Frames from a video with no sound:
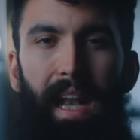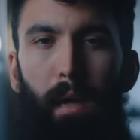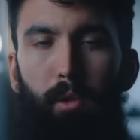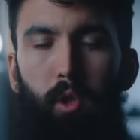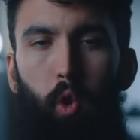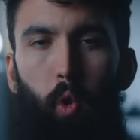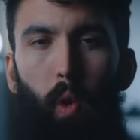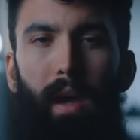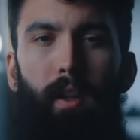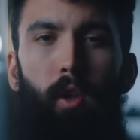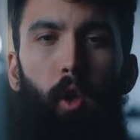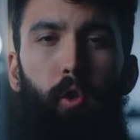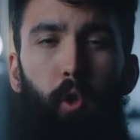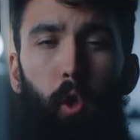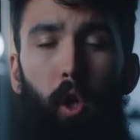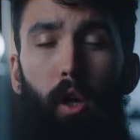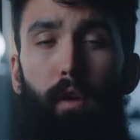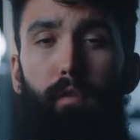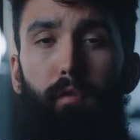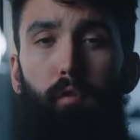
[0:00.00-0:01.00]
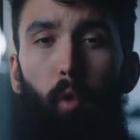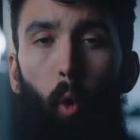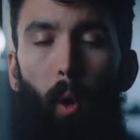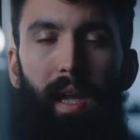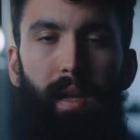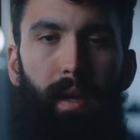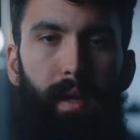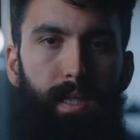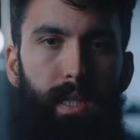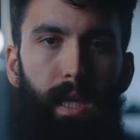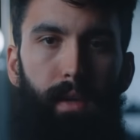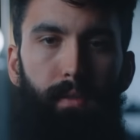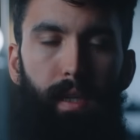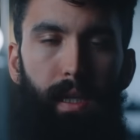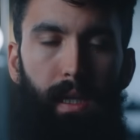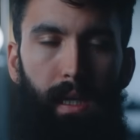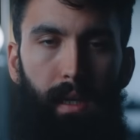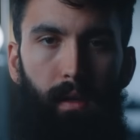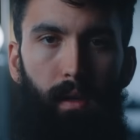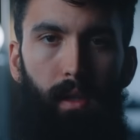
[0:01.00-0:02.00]
and I would try not to avoid
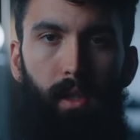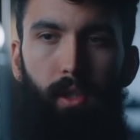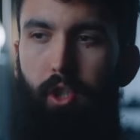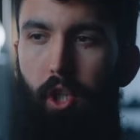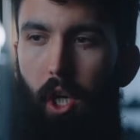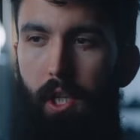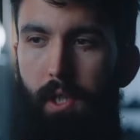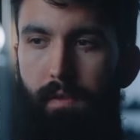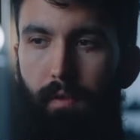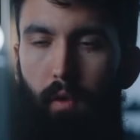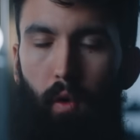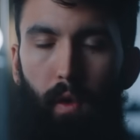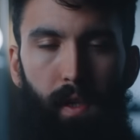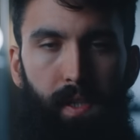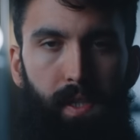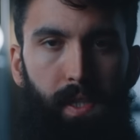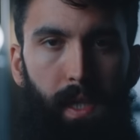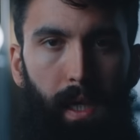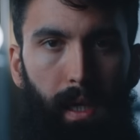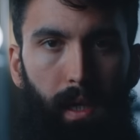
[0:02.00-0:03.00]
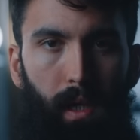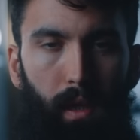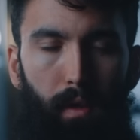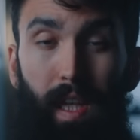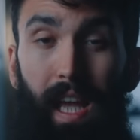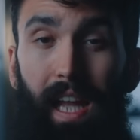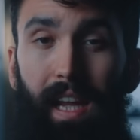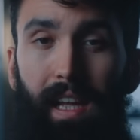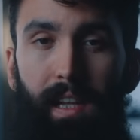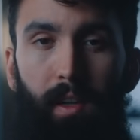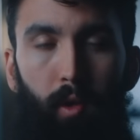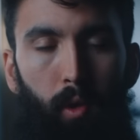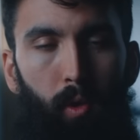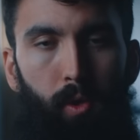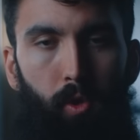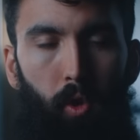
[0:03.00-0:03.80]
activity just for the sake of getting into a